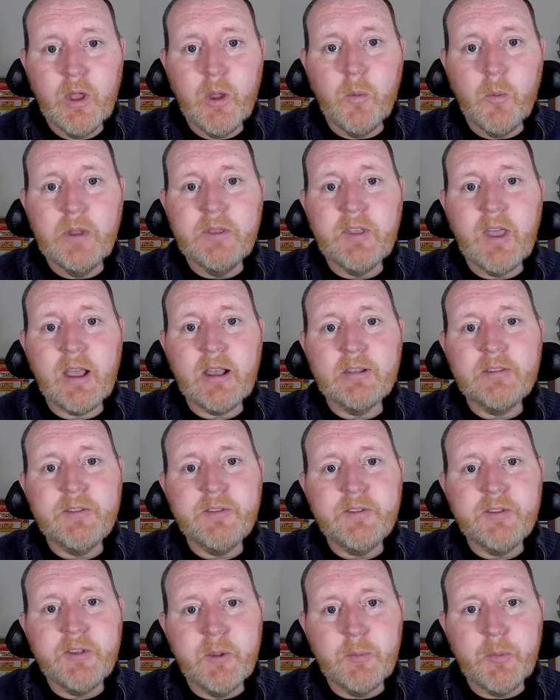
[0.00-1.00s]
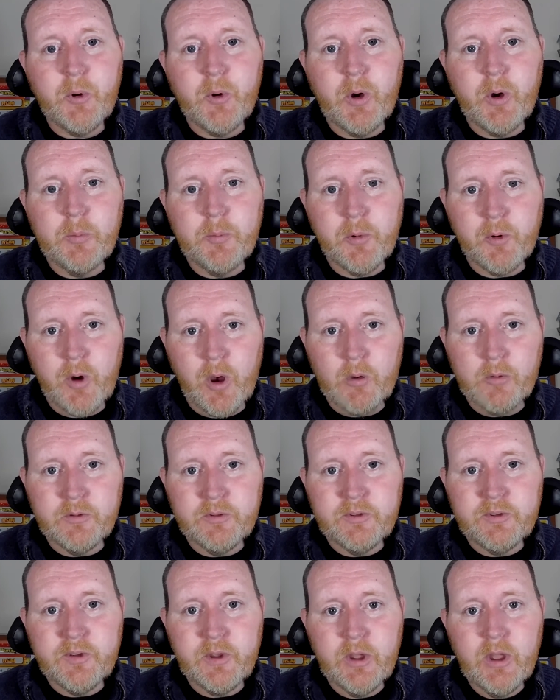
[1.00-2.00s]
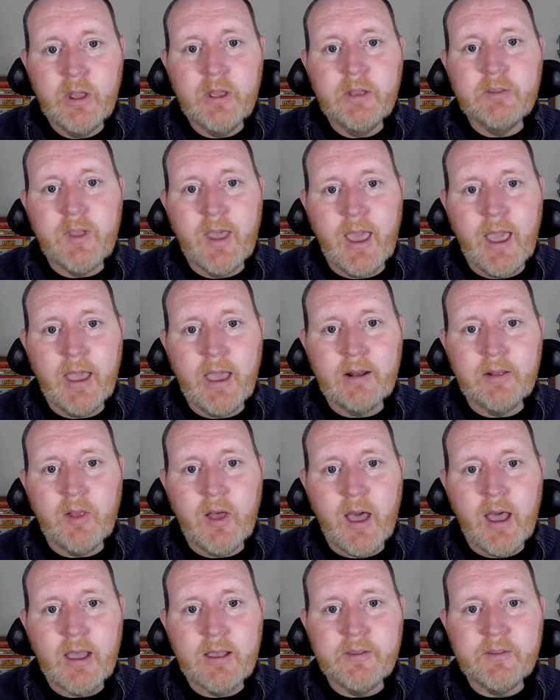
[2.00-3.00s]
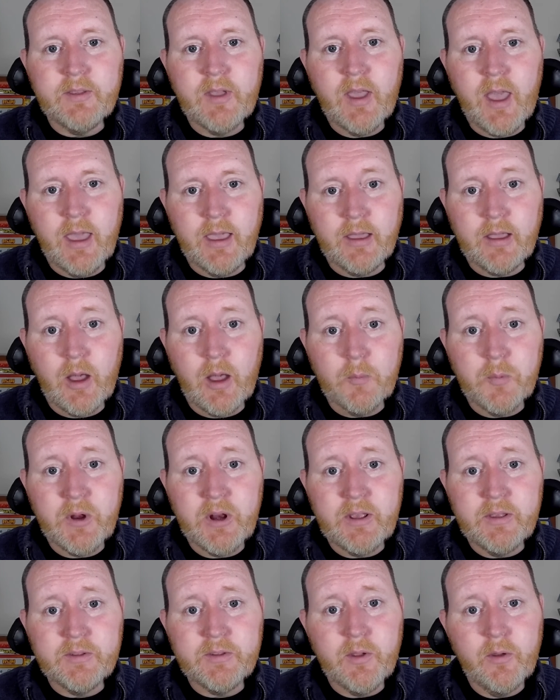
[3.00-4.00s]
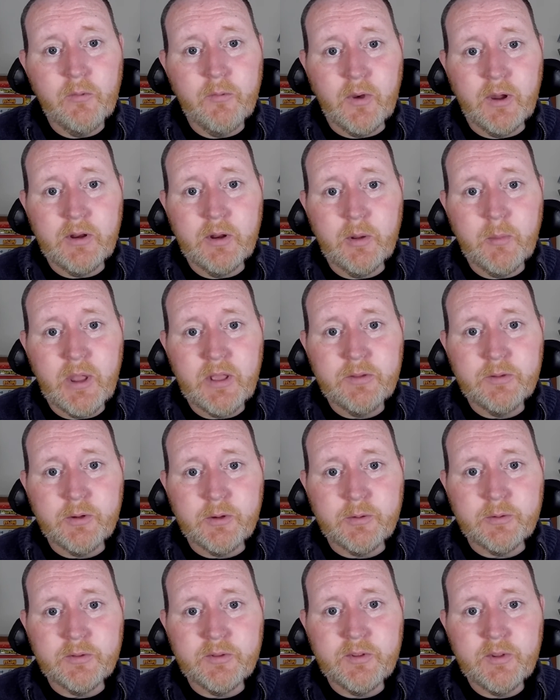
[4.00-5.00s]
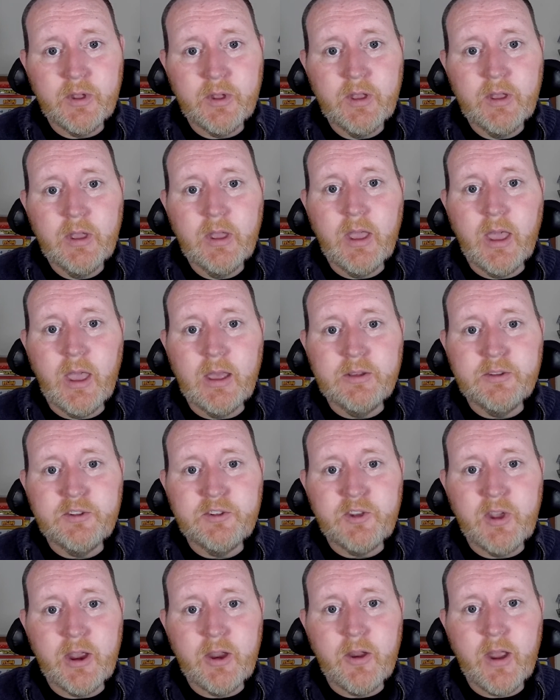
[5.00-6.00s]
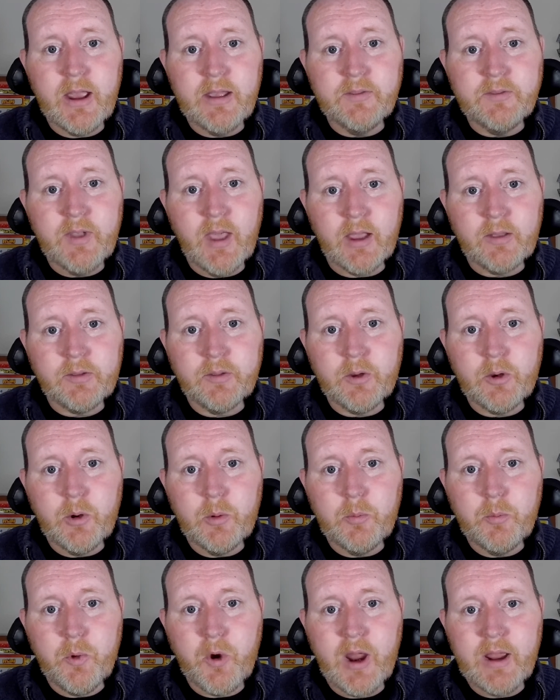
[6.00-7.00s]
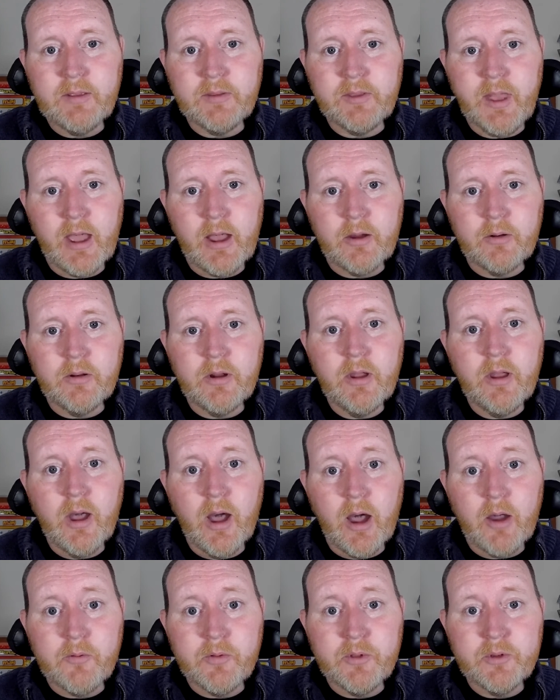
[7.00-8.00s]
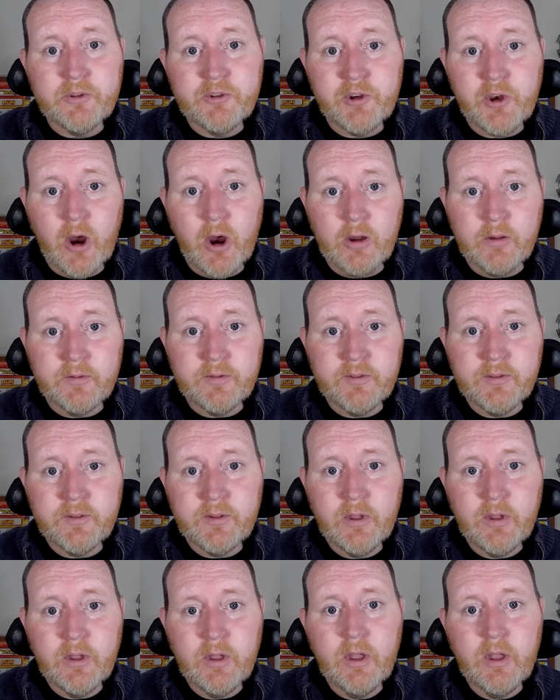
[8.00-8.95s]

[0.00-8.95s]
We take a simple approach to analyze a company's fundamentals and share a technical breakdown of their charts,